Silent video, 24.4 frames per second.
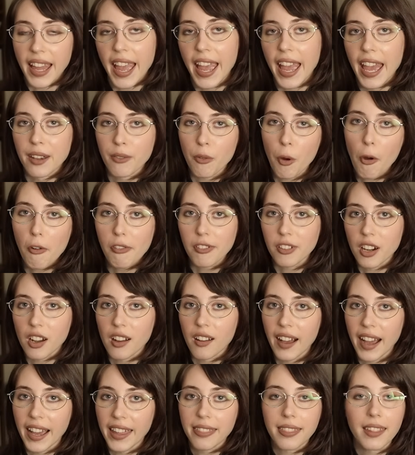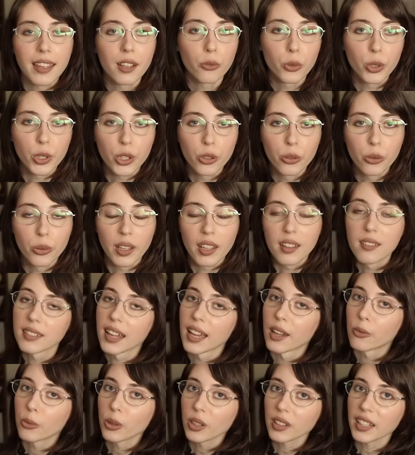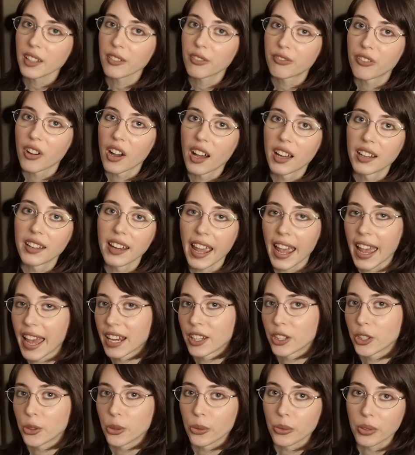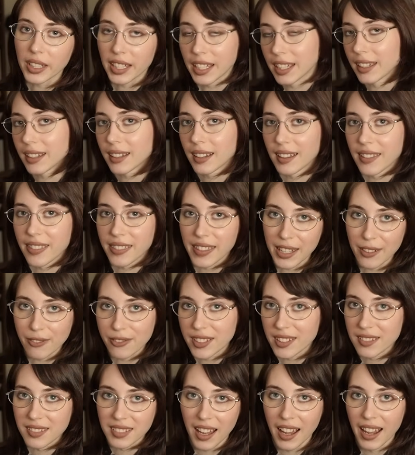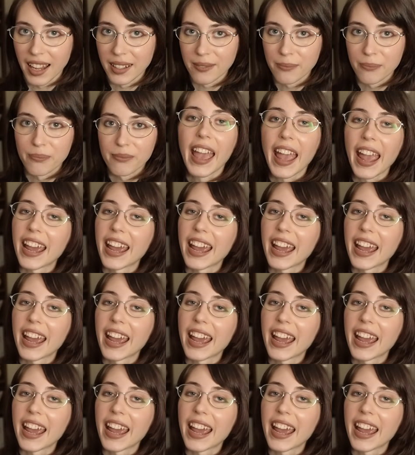and overall I think Riku is a really fun and unique thief design.